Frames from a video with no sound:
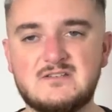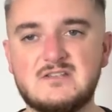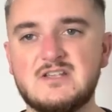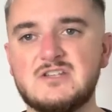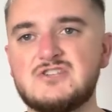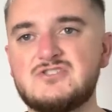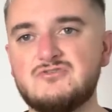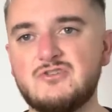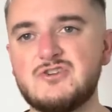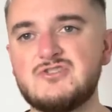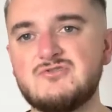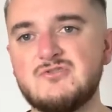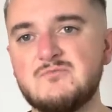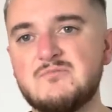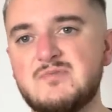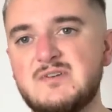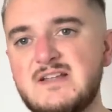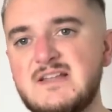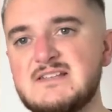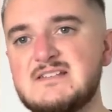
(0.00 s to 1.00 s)
a structure in
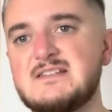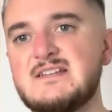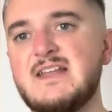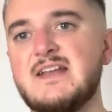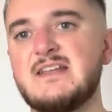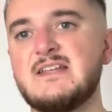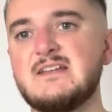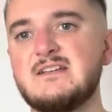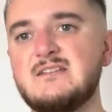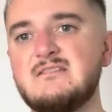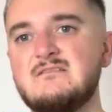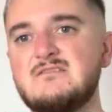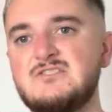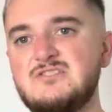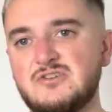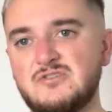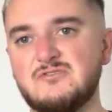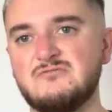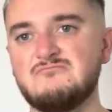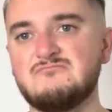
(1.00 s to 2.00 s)
place to get it
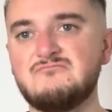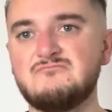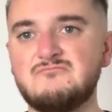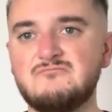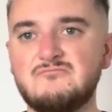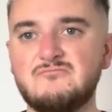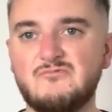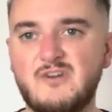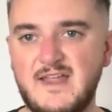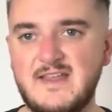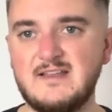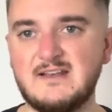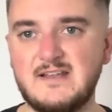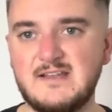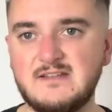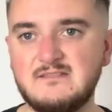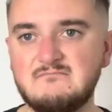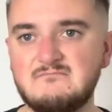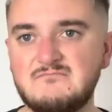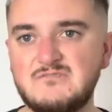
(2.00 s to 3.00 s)
done rightly.